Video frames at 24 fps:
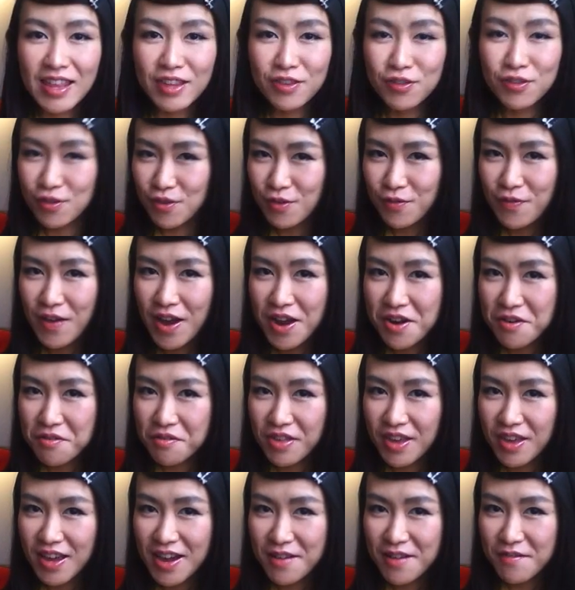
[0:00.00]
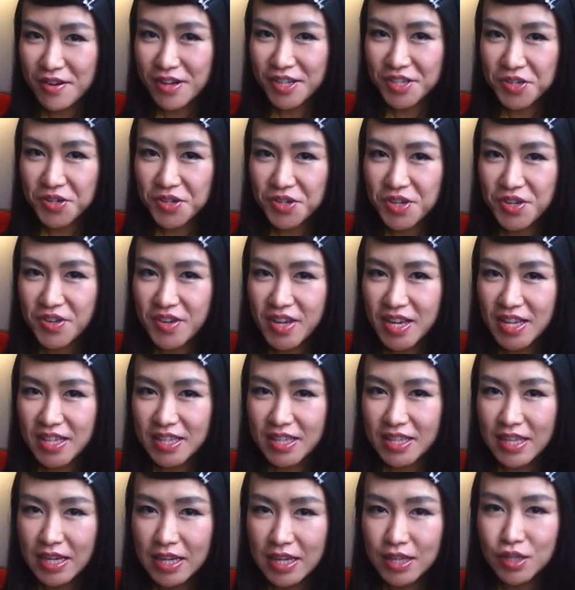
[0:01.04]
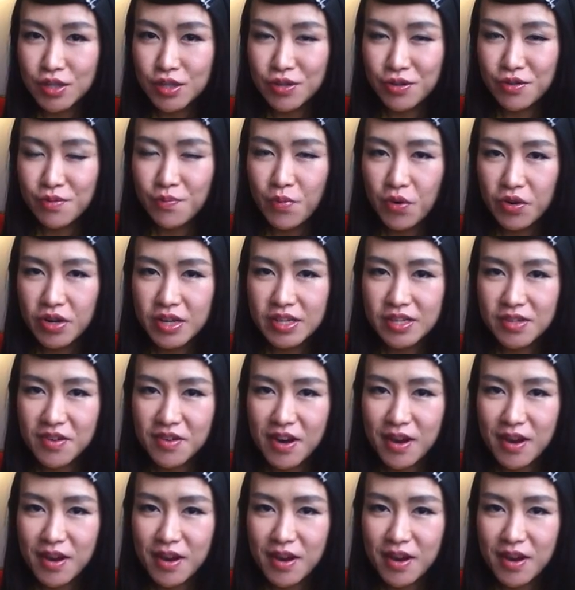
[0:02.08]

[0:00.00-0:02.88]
And the two final thing I want to show you is these two body